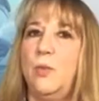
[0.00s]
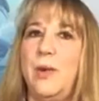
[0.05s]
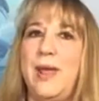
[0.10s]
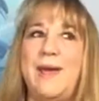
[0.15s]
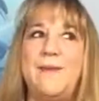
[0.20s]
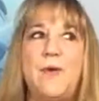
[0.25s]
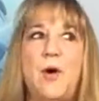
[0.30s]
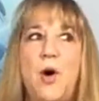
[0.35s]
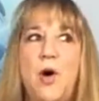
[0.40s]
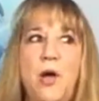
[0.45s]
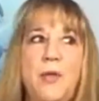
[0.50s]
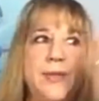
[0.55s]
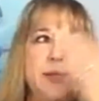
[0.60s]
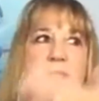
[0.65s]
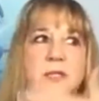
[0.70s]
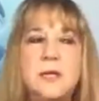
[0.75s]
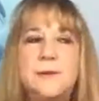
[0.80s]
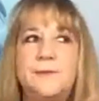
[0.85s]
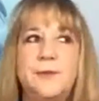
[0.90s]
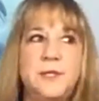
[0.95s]
we have all
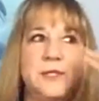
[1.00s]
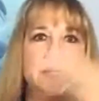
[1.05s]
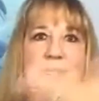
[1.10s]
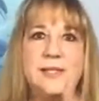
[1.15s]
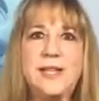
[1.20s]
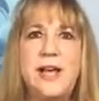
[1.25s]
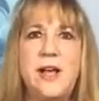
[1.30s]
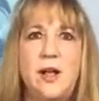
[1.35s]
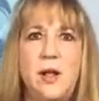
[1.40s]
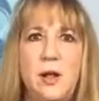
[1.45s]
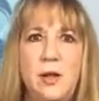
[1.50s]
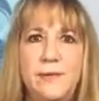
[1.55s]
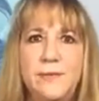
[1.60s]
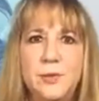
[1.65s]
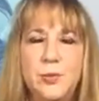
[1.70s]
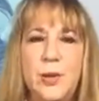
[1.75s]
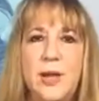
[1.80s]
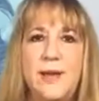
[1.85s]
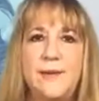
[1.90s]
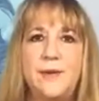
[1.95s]
these different
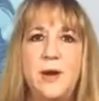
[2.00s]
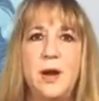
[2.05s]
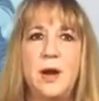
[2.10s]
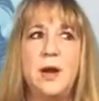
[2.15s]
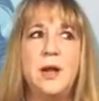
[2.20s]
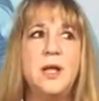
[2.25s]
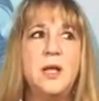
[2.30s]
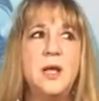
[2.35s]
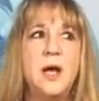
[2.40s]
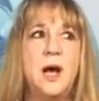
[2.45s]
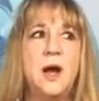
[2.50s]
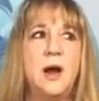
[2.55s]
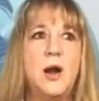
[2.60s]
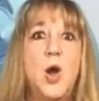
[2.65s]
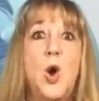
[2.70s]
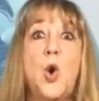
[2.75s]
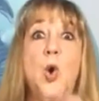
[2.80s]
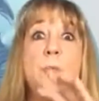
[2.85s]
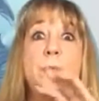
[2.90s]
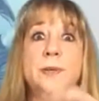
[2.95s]
selves. We have our
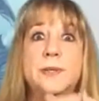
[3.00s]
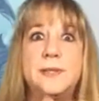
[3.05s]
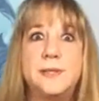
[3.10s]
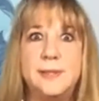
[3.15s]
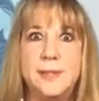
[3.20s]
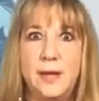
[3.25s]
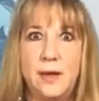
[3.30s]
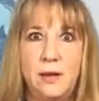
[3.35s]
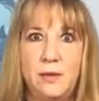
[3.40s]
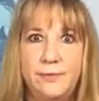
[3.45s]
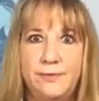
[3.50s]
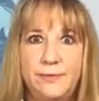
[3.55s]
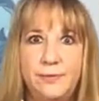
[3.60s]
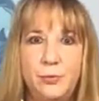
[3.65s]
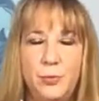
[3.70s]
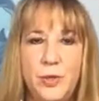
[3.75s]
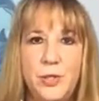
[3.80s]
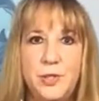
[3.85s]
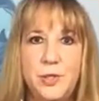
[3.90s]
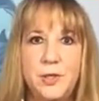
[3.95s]
open self,
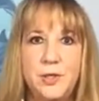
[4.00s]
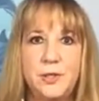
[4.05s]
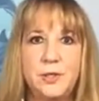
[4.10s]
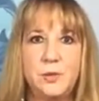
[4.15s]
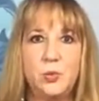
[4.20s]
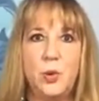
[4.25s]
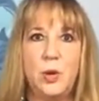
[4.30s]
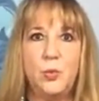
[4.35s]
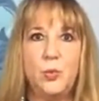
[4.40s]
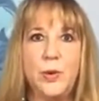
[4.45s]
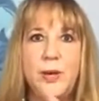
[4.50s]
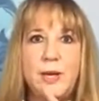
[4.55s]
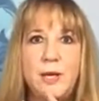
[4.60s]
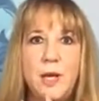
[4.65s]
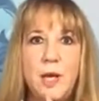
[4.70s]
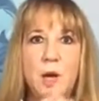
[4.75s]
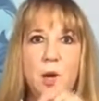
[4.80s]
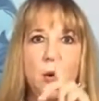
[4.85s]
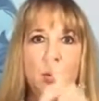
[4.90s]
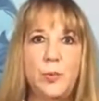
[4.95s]
which is what we
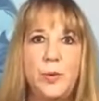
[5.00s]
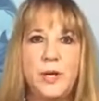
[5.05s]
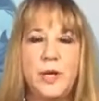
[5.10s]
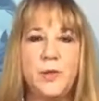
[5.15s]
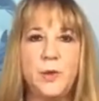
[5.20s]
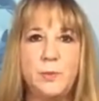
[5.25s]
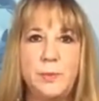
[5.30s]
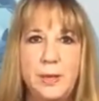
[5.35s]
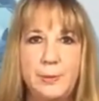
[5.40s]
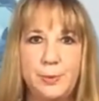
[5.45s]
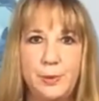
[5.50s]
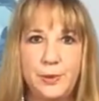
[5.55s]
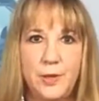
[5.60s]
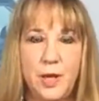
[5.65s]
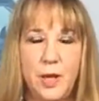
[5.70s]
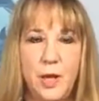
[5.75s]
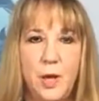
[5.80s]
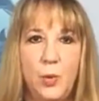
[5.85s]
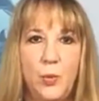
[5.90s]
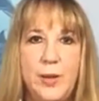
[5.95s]
know and what other people
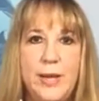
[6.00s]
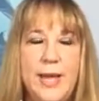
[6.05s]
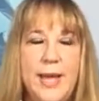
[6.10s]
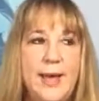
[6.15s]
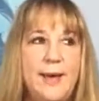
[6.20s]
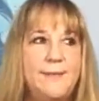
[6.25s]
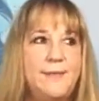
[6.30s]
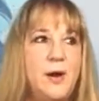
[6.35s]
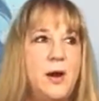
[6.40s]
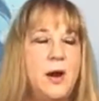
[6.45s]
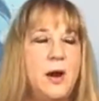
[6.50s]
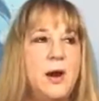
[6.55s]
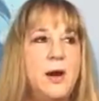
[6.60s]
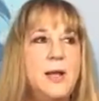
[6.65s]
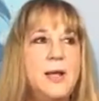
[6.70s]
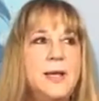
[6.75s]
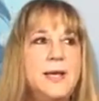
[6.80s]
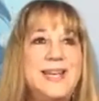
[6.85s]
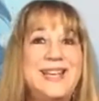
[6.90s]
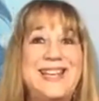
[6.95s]
know. We have our
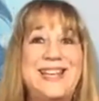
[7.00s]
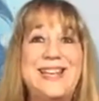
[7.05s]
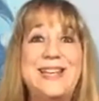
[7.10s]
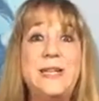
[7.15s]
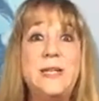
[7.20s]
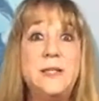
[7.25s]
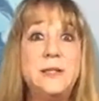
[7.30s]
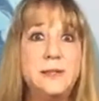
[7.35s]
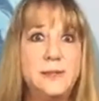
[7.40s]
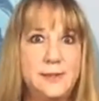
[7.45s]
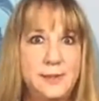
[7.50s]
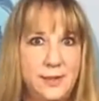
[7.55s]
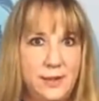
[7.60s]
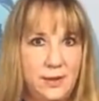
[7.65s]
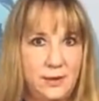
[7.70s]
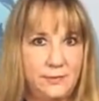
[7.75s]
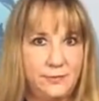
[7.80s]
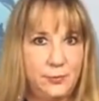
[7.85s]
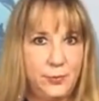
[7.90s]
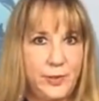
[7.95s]
hidden
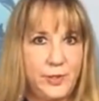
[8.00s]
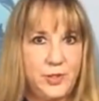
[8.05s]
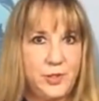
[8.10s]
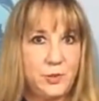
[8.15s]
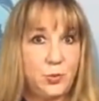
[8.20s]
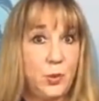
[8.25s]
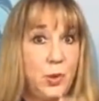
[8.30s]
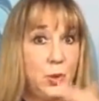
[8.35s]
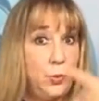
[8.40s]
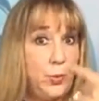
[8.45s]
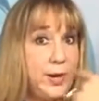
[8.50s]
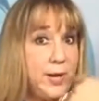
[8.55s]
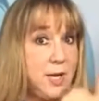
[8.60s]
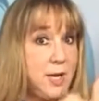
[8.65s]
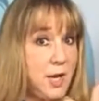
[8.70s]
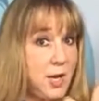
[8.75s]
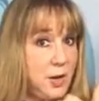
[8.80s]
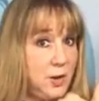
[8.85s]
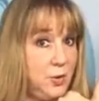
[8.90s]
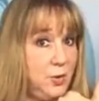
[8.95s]
self, which is what we
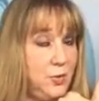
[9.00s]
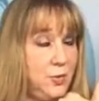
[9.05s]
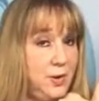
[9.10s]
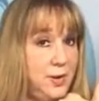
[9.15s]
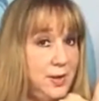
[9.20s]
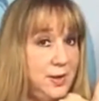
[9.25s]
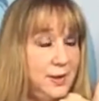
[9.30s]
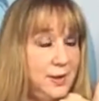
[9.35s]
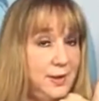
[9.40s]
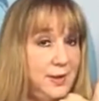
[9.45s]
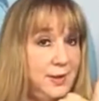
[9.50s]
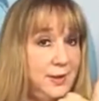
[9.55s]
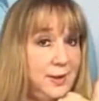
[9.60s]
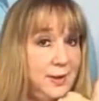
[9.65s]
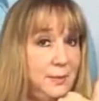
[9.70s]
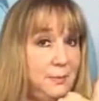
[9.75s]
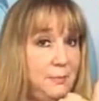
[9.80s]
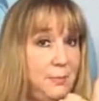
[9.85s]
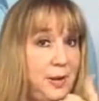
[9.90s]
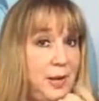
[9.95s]
know
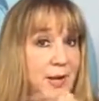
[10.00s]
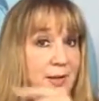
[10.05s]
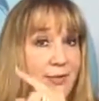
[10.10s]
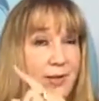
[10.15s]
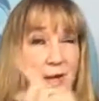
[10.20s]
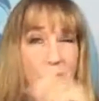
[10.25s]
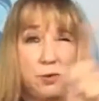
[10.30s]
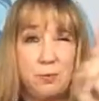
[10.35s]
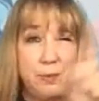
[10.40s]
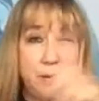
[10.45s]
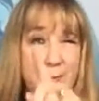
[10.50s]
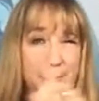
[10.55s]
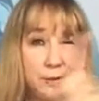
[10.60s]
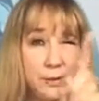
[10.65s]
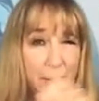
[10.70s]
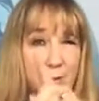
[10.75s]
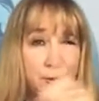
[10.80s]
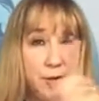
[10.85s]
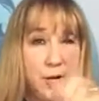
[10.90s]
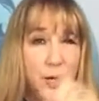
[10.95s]
but other people
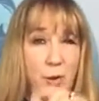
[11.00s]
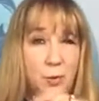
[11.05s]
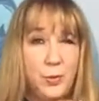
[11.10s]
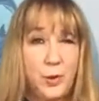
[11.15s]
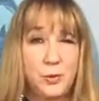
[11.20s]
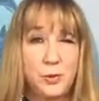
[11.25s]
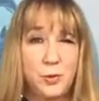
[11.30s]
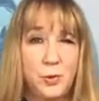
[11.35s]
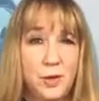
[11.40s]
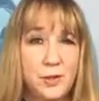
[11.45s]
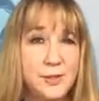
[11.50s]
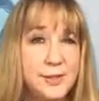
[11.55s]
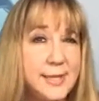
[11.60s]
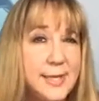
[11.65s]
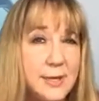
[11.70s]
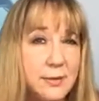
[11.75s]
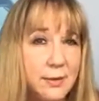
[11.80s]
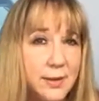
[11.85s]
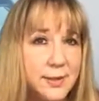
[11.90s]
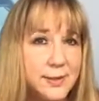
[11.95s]
don't know. Those are our
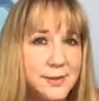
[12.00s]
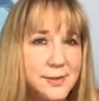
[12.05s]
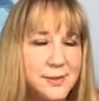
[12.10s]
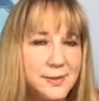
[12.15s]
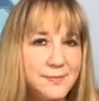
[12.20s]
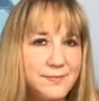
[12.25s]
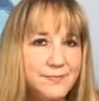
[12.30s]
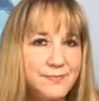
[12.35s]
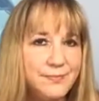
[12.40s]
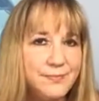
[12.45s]
secrets.